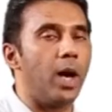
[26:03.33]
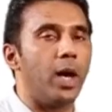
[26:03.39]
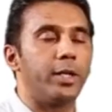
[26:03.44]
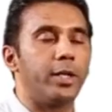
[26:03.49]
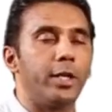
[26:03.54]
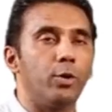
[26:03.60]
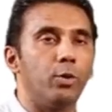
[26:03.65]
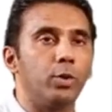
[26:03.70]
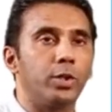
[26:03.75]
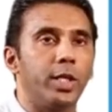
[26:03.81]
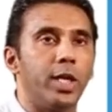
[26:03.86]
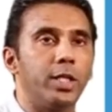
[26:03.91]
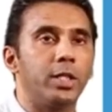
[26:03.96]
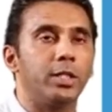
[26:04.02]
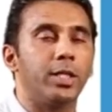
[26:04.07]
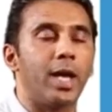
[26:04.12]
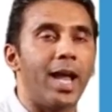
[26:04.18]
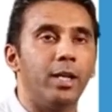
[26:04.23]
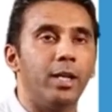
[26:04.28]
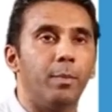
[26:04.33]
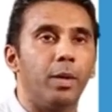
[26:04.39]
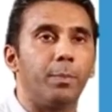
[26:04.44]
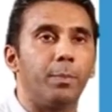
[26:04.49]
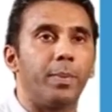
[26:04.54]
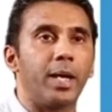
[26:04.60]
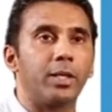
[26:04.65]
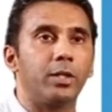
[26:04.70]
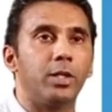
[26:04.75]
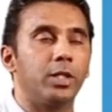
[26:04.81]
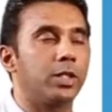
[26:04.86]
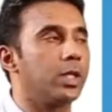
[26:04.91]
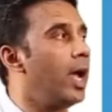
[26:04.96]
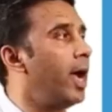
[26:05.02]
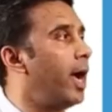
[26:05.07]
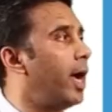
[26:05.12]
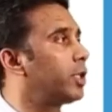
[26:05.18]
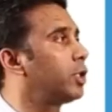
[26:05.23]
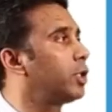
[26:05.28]
usage in the animal practice
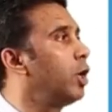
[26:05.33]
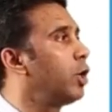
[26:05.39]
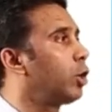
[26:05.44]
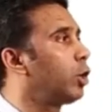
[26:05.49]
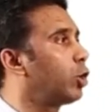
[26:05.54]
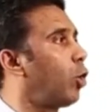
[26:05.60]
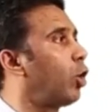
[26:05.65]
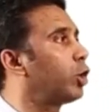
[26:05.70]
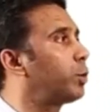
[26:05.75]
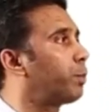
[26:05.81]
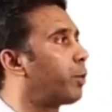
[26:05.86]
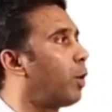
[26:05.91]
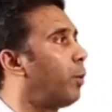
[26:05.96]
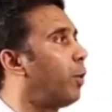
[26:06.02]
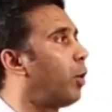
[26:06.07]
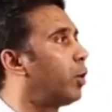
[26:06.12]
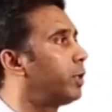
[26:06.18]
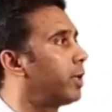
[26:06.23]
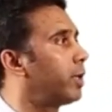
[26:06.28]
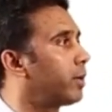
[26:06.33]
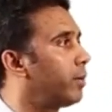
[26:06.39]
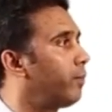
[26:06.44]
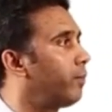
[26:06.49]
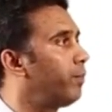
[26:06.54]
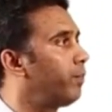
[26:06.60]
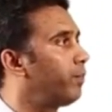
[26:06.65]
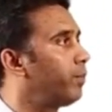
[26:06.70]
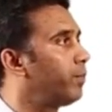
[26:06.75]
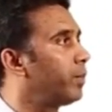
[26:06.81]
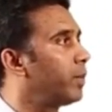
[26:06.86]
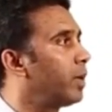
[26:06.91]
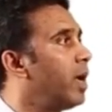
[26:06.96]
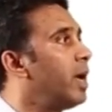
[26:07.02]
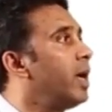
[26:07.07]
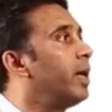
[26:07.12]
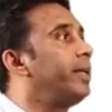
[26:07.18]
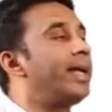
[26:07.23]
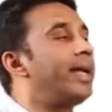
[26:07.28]
as growth promoter.
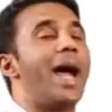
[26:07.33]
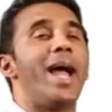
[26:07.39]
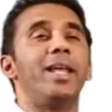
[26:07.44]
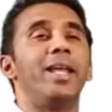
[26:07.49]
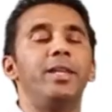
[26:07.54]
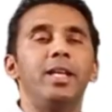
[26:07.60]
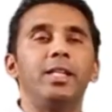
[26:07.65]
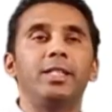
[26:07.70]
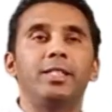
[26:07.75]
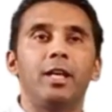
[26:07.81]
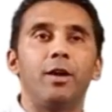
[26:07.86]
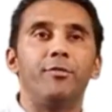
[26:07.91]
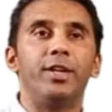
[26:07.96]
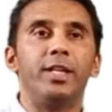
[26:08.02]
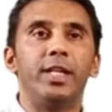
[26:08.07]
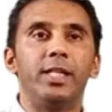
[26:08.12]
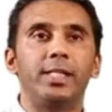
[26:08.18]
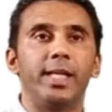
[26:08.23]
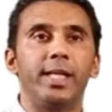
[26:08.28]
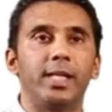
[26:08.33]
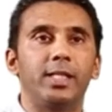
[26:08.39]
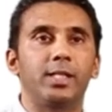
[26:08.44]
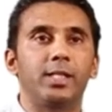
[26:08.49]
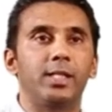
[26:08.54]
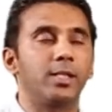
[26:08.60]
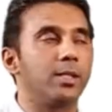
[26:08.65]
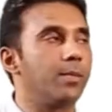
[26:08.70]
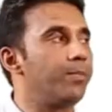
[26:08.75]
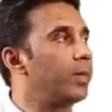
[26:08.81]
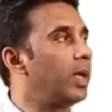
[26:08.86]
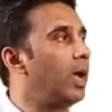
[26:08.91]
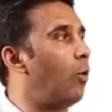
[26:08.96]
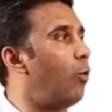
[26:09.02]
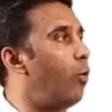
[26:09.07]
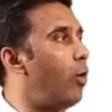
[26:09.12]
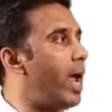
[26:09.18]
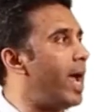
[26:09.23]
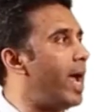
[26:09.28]
1976, a
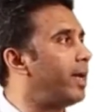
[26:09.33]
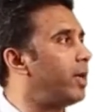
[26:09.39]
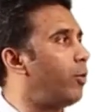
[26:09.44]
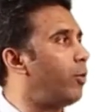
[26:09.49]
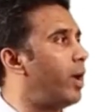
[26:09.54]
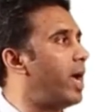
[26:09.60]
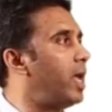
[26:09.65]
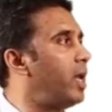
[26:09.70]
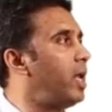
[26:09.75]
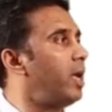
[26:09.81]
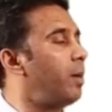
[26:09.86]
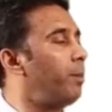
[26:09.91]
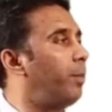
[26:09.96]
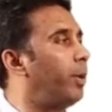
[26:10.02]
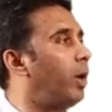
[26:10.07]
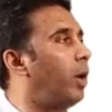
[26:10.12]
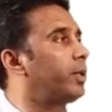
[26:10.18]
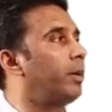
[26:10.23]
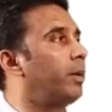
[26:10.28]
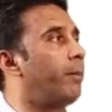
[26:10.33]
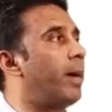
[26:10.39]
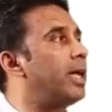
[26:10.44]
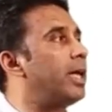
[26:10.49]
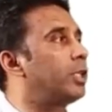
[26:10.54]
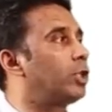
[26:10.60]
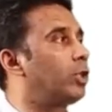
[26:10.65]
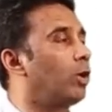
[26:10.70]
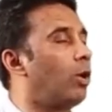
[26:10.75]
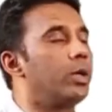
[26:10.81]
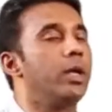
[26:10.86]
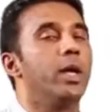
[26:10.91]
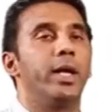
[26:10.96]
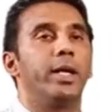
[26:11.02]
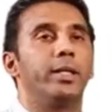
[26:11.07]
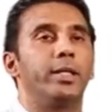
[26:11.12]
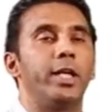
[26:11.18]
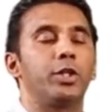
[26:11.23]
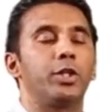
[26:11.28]
very, very important milestone in
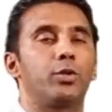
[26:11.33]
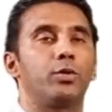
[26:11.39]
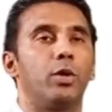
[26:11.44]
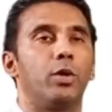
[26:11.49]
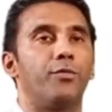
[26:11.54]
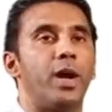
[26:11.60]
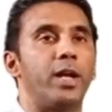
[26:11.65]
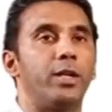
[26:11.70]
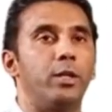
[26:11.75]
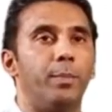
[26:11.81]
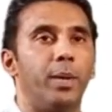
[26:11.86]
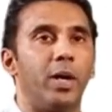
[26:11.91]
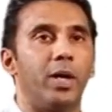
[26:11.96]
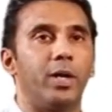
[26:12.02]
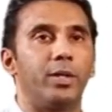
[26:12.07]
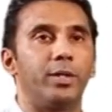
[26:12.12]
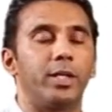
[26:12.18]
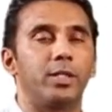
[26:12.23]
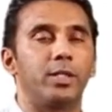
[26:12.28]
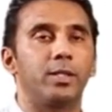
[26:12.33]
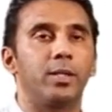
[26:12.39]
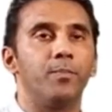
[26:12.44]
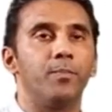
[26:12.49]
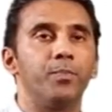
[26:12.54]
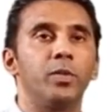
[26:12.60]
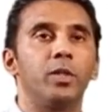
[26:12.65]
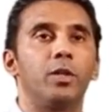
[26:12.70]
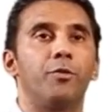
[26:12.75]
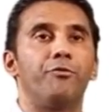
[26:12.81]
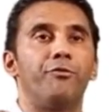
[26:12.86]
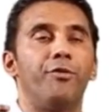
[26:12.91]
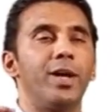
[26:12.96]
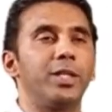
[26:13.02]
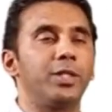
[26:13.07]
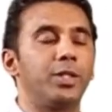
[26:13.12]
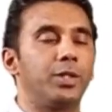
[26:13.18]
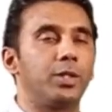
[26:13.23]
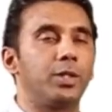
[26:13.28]
the history of antibiotics. The
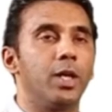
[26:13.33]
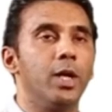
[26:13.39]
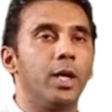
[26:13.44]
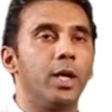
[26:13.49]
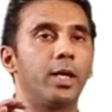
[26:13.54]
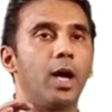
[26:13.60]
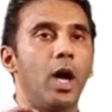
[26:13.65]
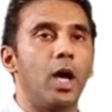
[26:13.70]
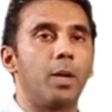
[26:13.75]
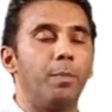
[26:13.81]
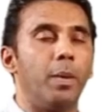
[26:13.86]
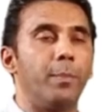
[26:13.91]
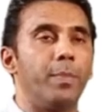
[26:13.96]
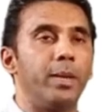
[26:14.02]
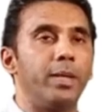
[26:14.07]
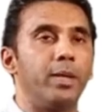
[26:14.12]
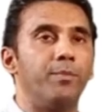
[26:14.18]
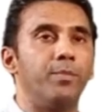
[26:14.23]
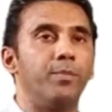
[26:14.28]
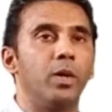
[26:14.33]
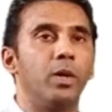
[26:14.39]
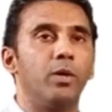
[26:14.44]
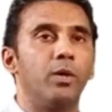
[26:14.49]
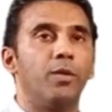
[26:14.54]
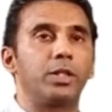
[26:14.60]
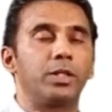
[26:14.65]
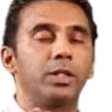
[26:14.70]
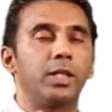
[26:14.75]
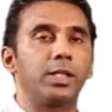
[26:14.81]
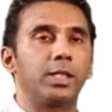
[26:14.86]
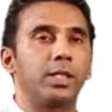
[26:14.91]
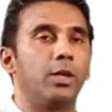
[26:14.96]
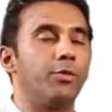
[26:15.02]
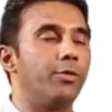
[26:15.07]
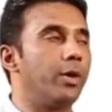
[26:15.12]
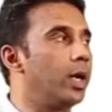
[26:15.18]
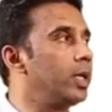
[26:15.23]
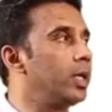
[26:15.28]
first carbapenem was
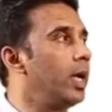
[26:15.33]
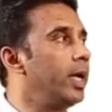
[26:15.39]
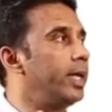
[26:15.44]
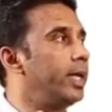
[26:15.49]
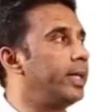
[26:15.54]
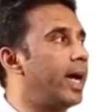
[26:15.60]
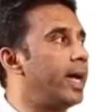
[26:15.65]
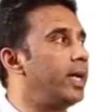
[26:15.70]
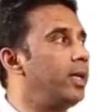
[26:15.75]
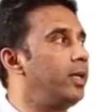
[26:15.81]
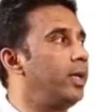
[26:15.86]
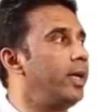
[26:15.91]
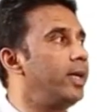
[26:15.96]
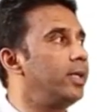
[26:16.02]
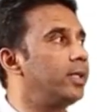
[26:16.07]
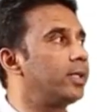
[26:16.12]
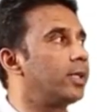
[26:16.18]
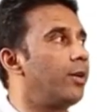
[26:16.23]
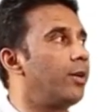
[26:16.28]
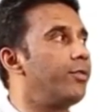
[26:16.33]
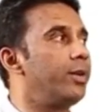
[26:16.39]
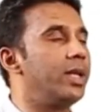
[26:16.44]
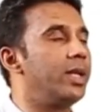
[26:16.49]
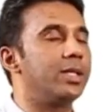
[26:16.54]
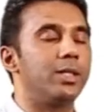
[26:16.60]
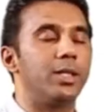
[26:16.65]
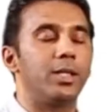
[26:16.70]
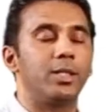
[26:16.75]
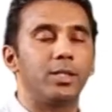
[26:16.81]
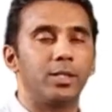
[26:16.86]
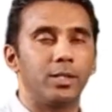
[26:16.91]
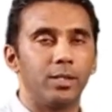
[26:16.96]
discovered in 1976.